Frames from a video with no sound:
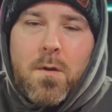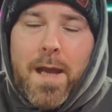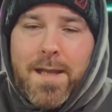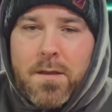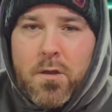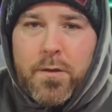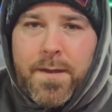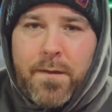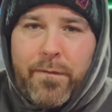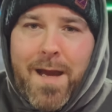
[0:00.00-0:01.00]
including
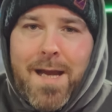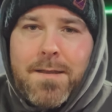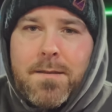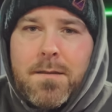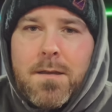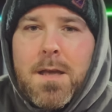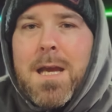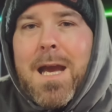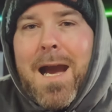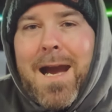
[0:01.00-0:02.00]
the van
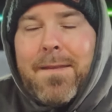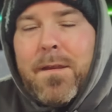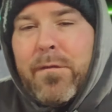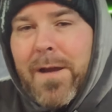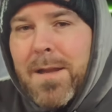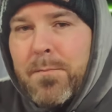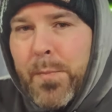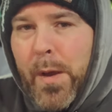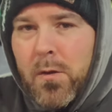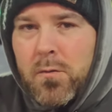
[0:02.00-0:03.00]
and the van
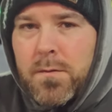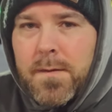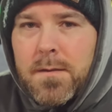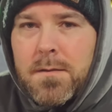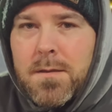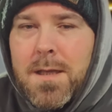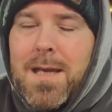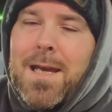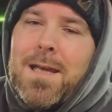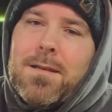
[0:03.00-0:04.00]
build,
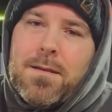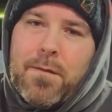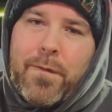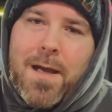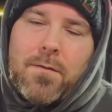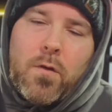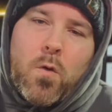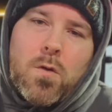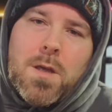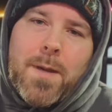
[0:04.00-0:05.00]
the van
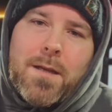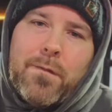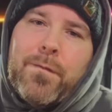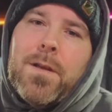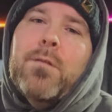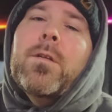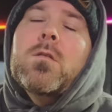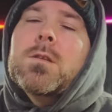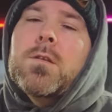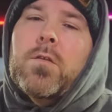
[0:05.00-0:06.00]
total came in at
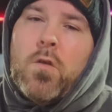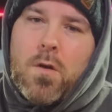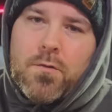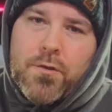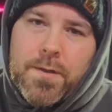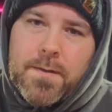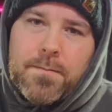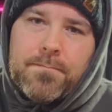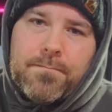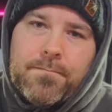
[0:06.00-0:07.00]
$3,200.
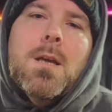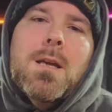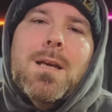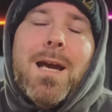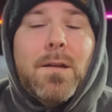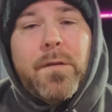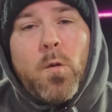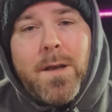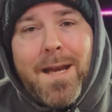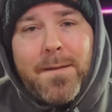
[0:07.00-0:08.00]
And if you
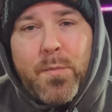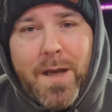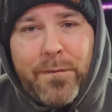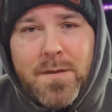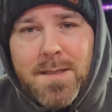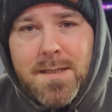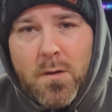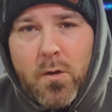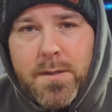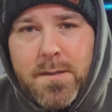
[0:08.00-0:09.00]
want to add the preferences
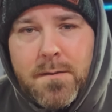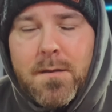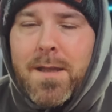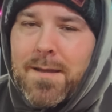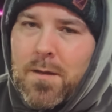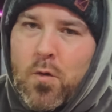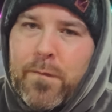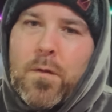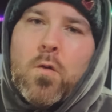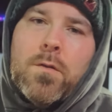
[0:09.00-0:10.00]
on, like the
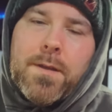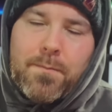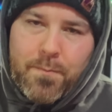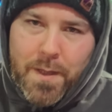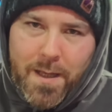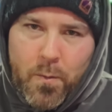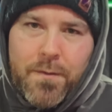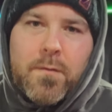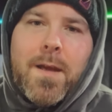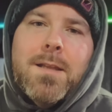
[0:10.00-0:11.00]
EcoFlow, the black
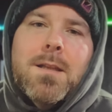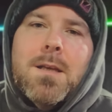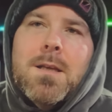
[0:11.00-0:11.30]
window tint,